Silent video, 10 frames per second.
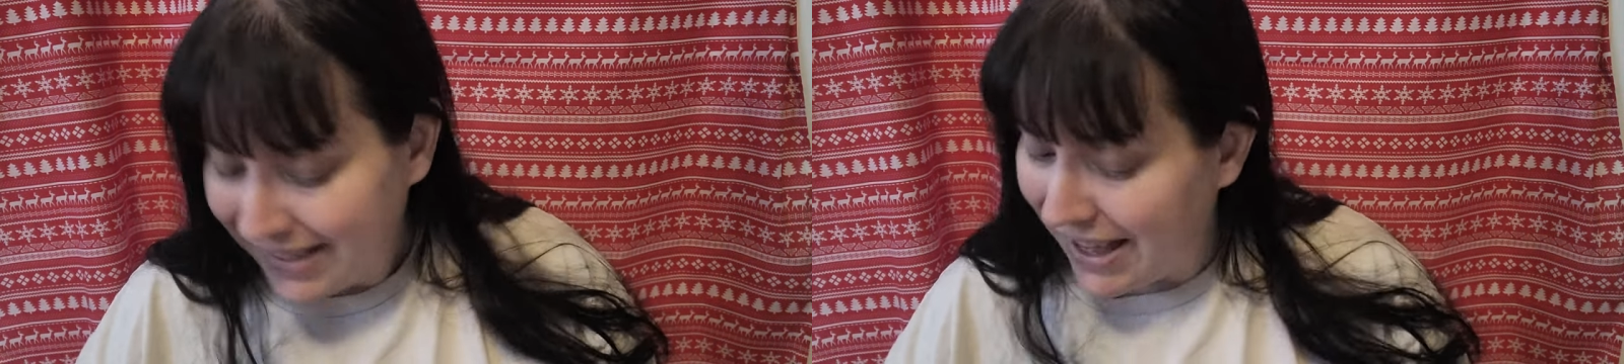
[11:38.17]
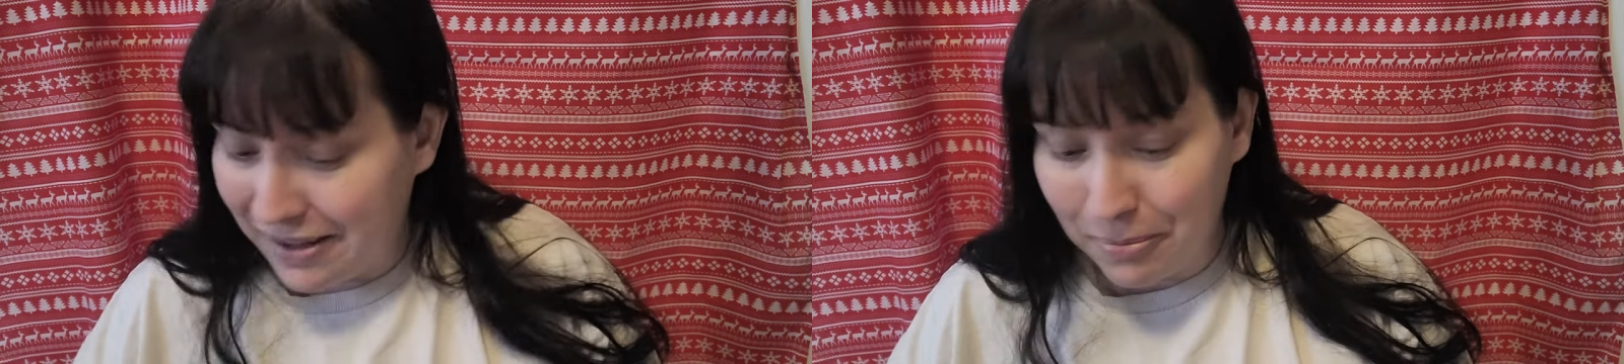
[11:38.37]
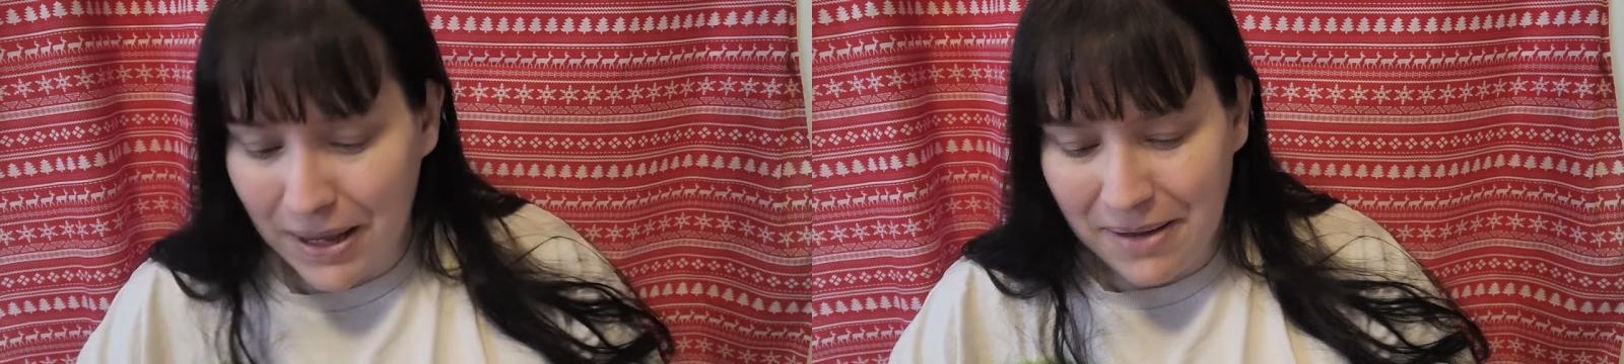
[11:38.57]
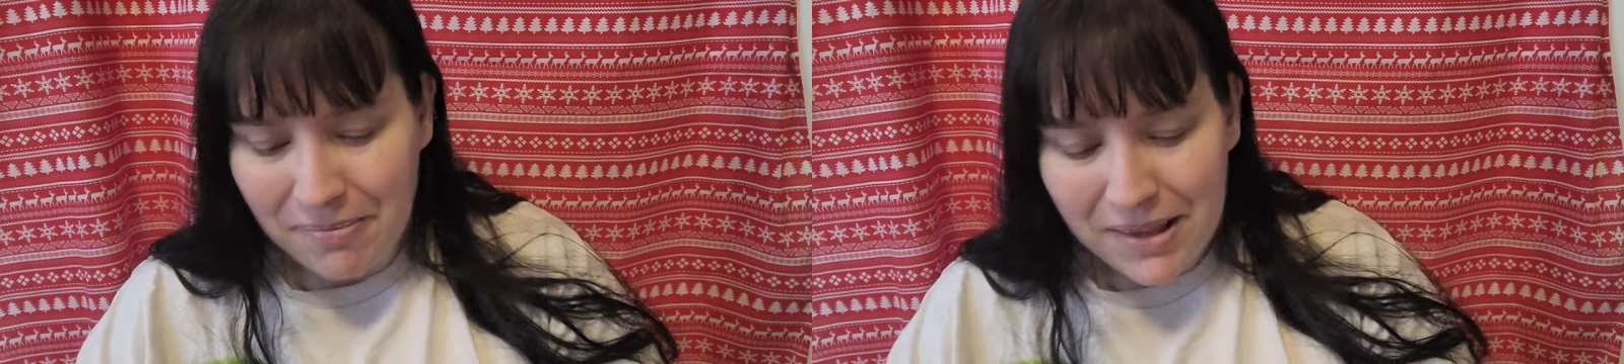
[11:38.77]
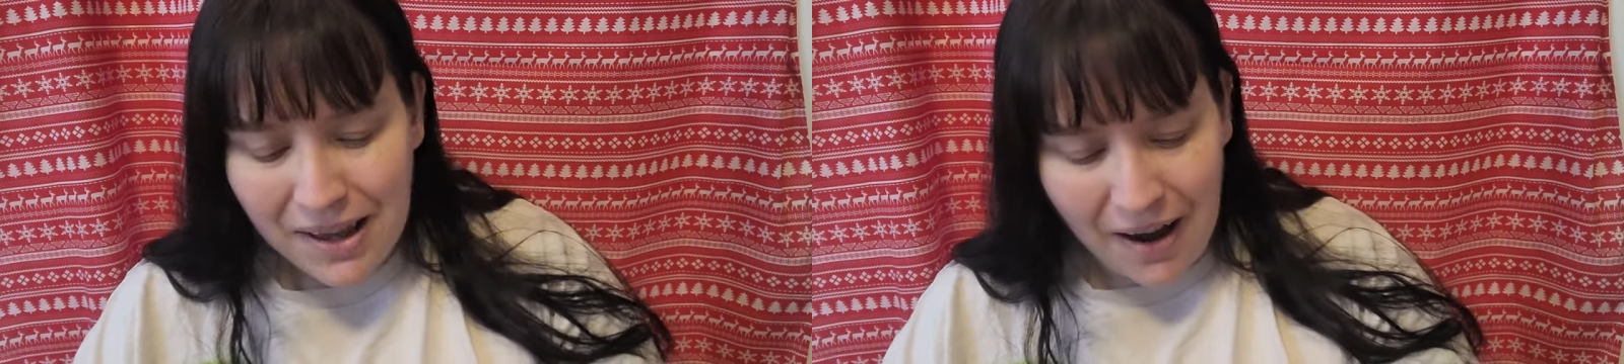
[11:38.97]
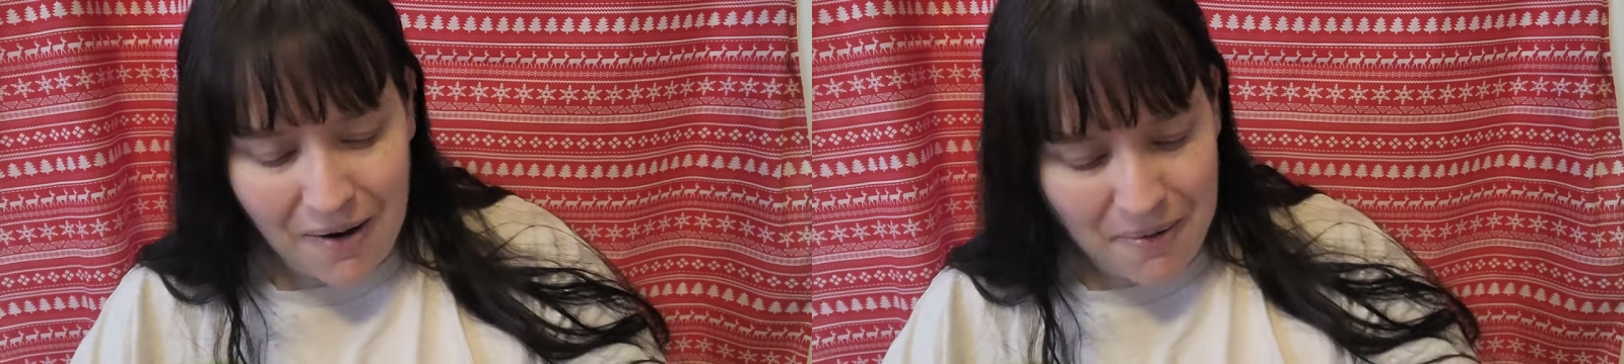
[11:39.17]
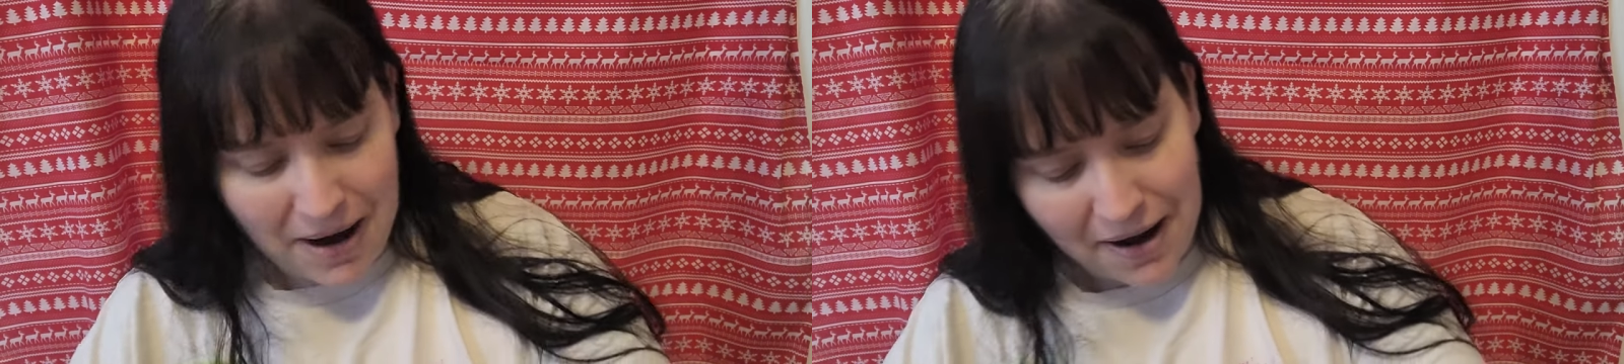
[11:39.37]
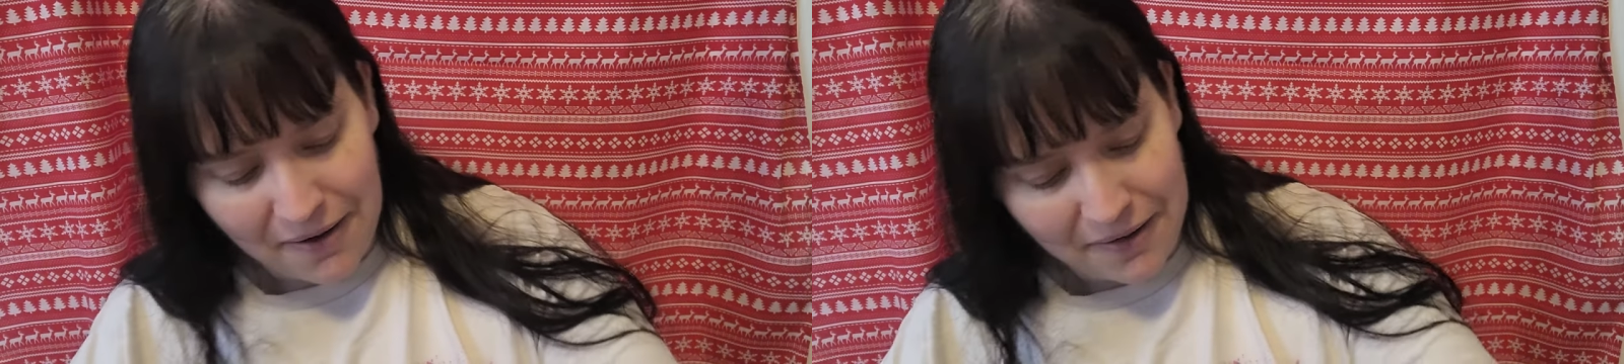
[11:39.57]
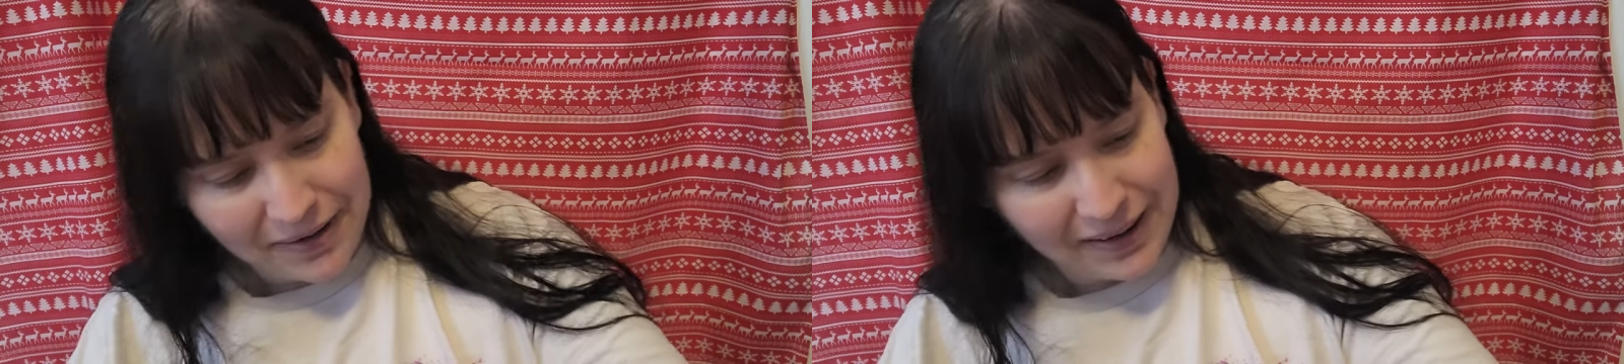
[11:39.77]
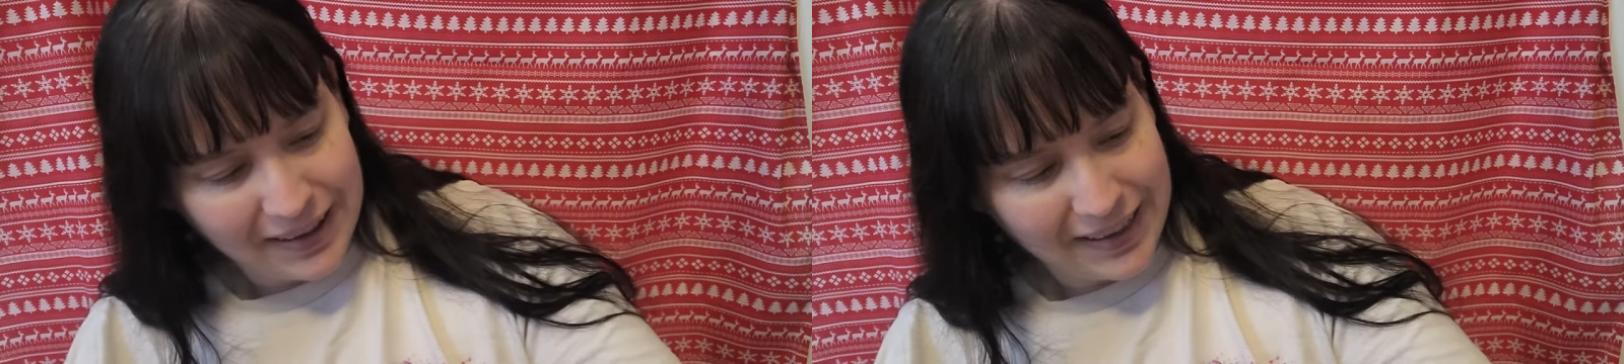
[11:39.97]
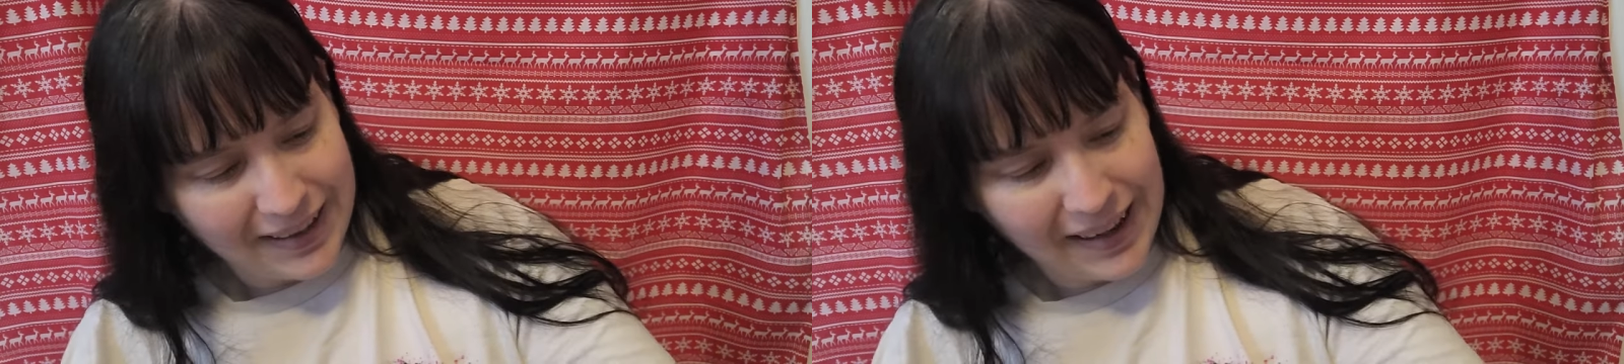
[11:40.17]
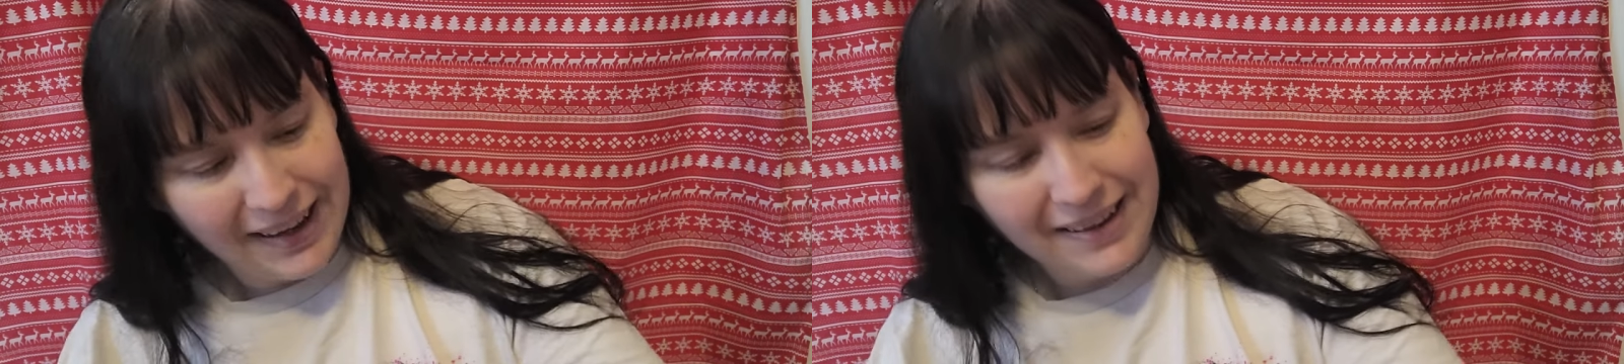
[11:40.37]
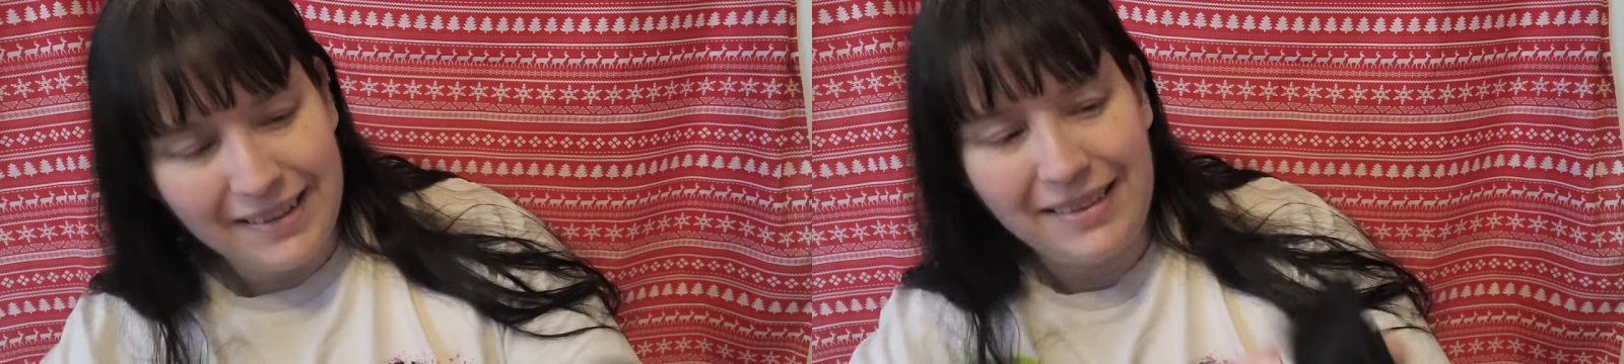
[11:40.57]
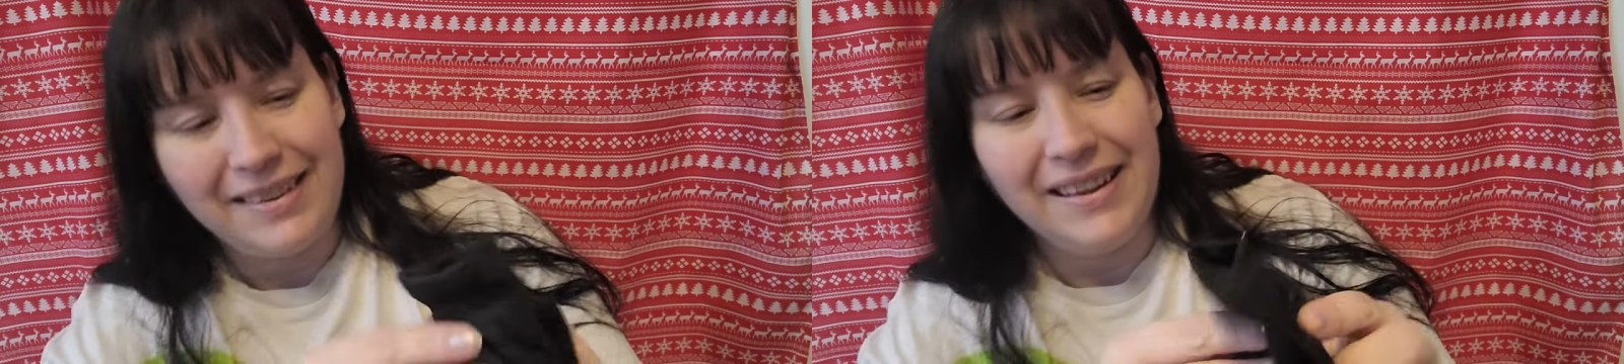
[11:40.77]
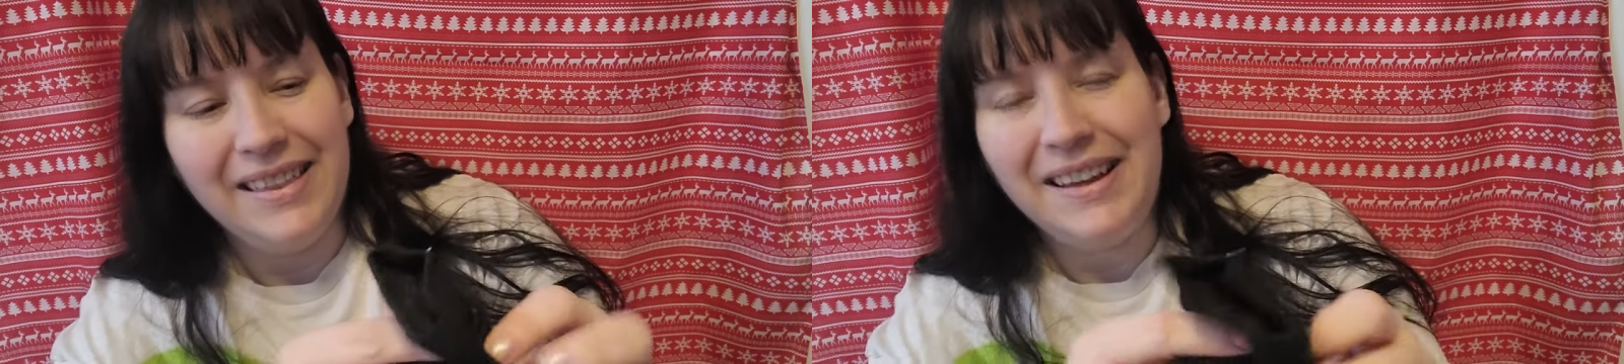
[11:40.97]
That's me. Oh, wow. Look at these.